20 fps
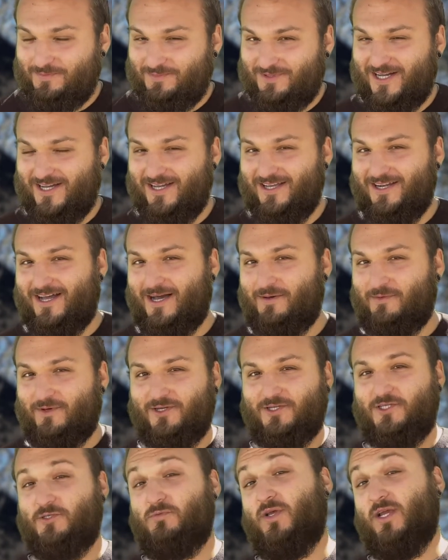But I'm going to
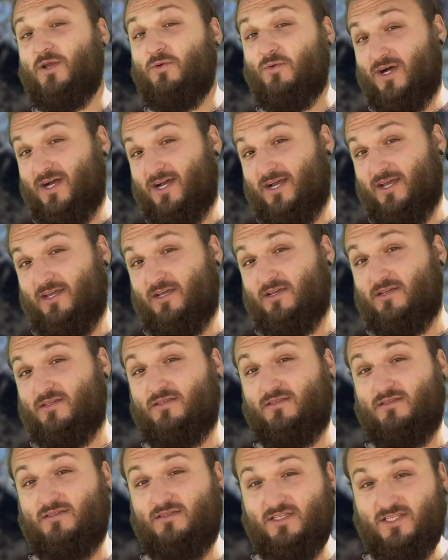explain why
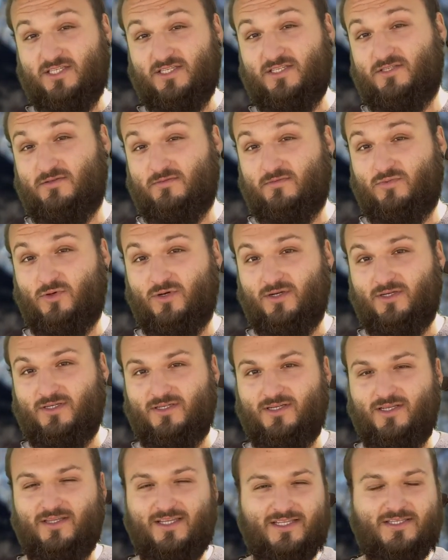this is
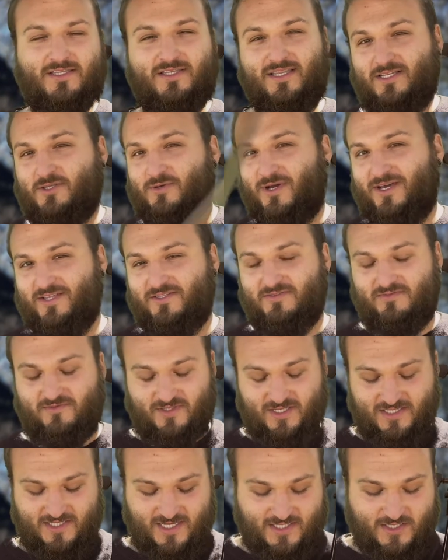important, and that's why
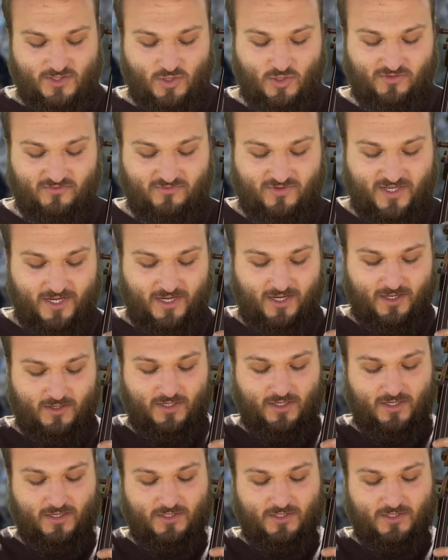this gets a whole video.